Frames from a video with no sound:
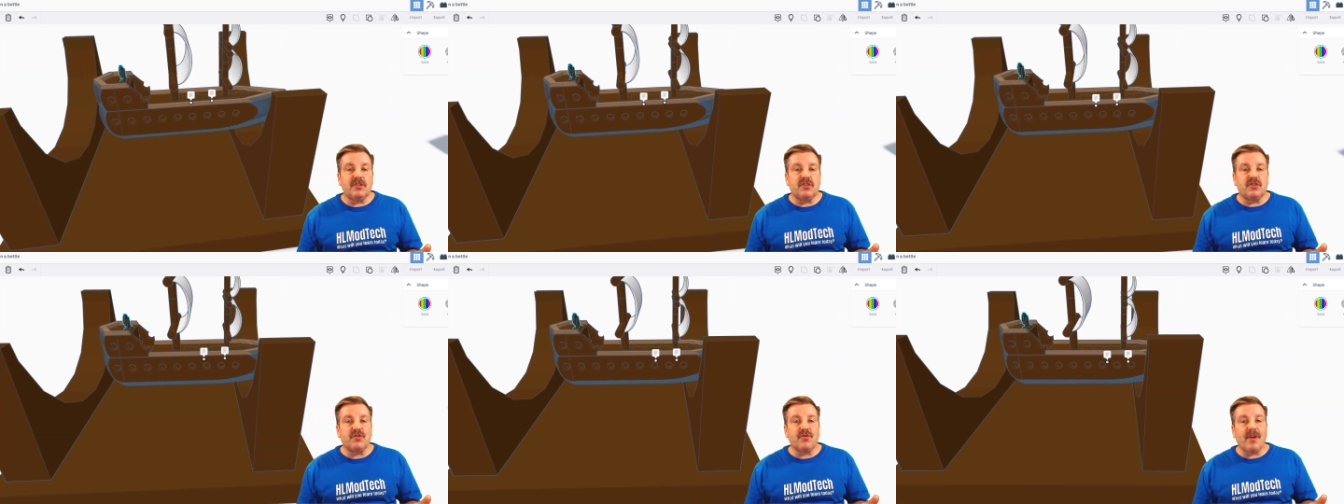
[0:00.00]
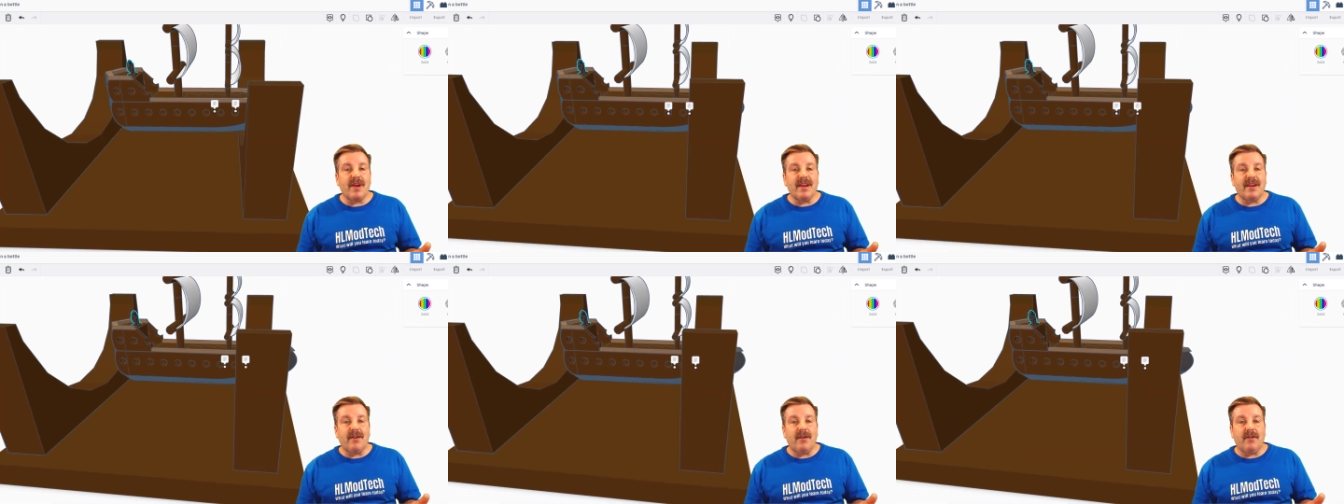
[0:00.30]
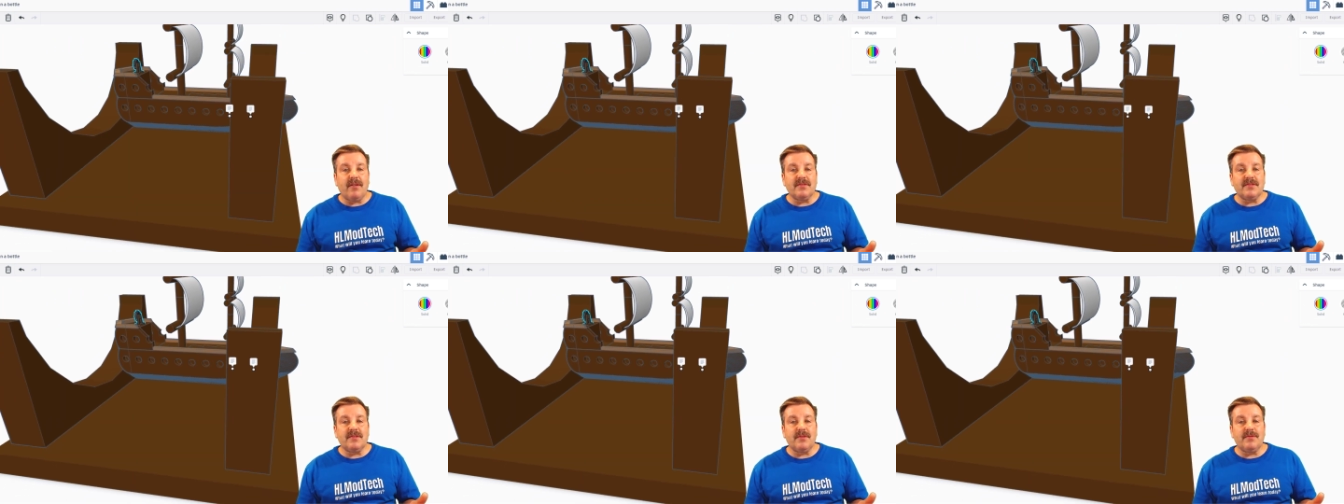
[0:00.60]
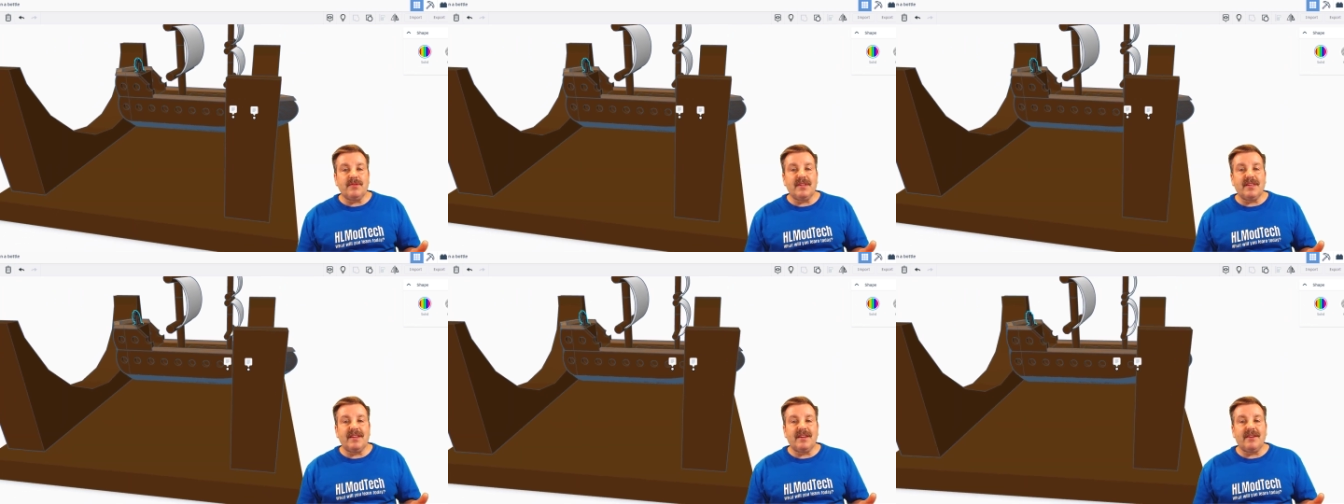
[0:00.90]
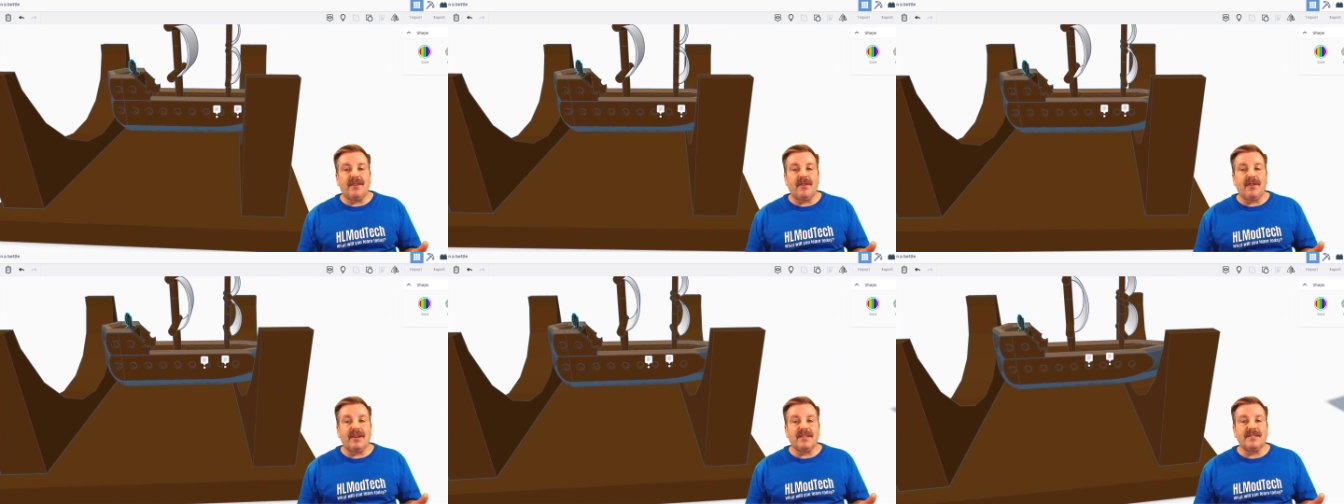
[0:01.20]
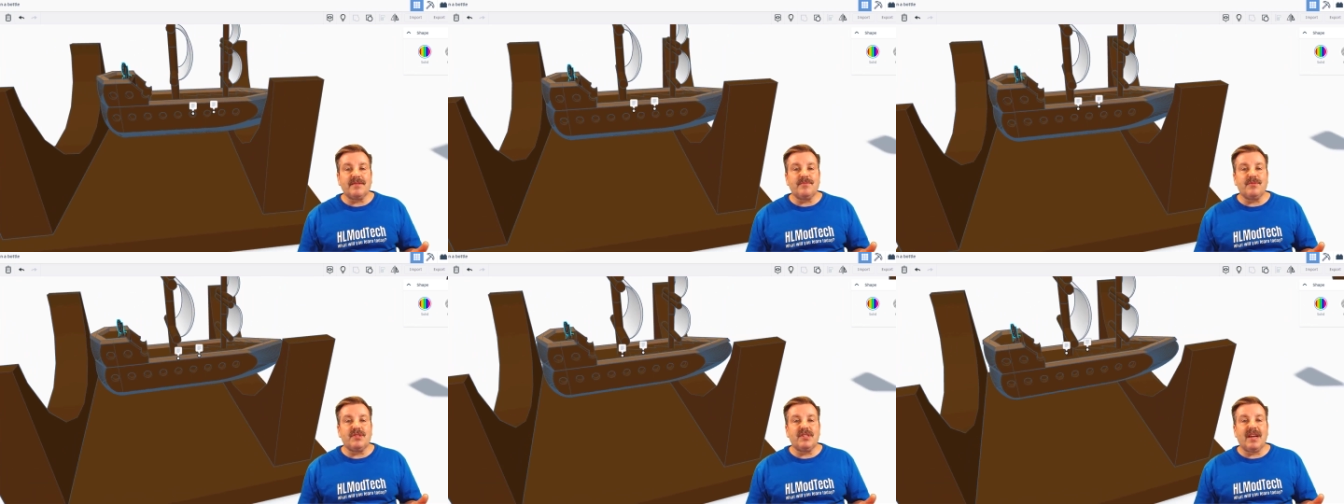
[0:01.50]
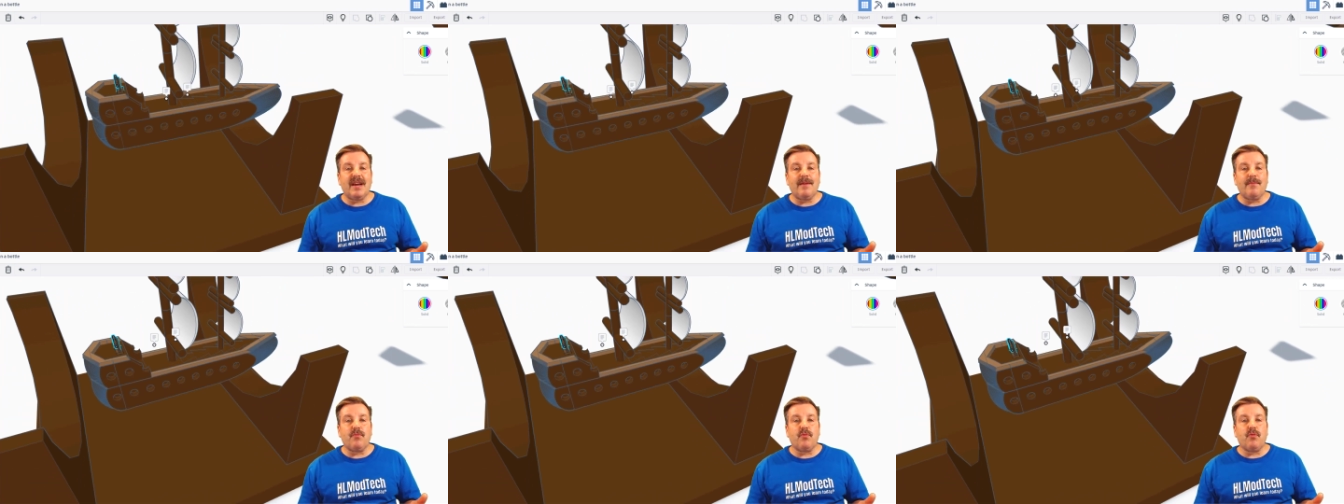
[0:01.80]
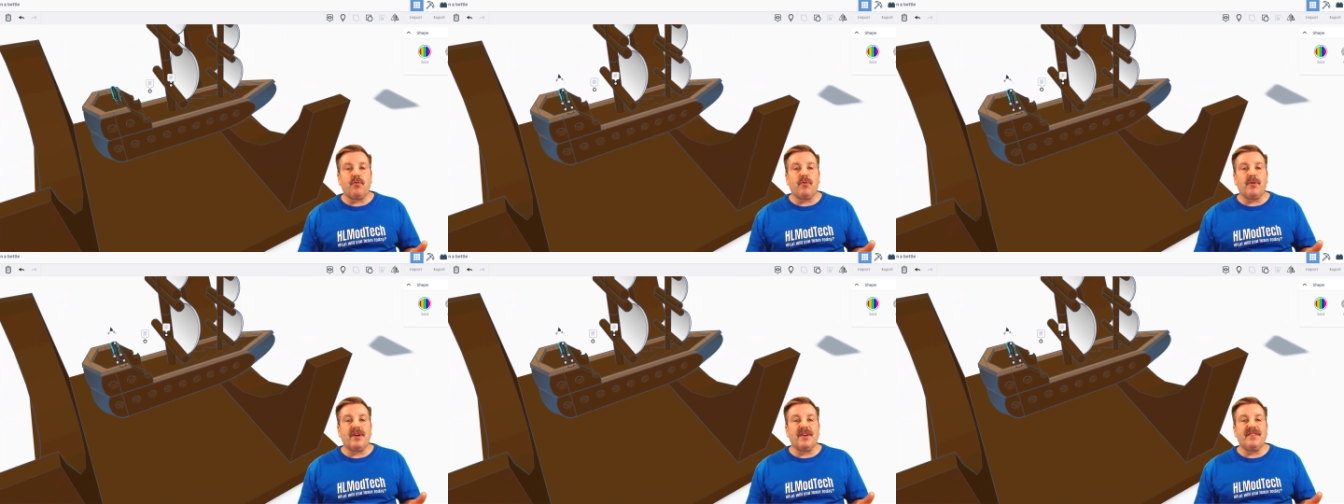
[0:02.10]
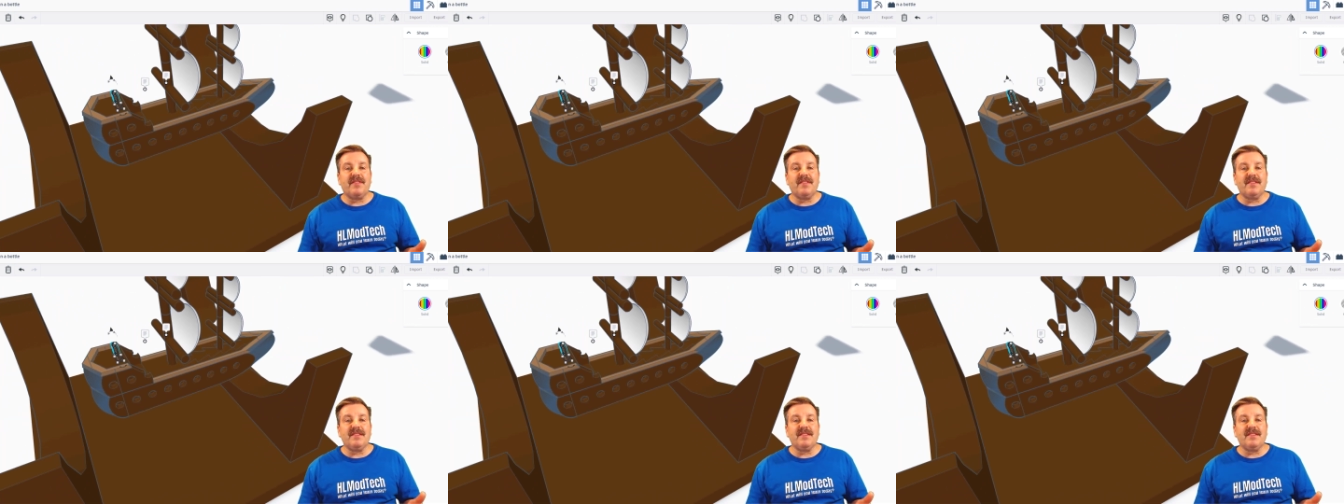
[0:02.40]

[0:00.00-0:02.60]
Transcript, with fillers: Drake also did an awesome job with the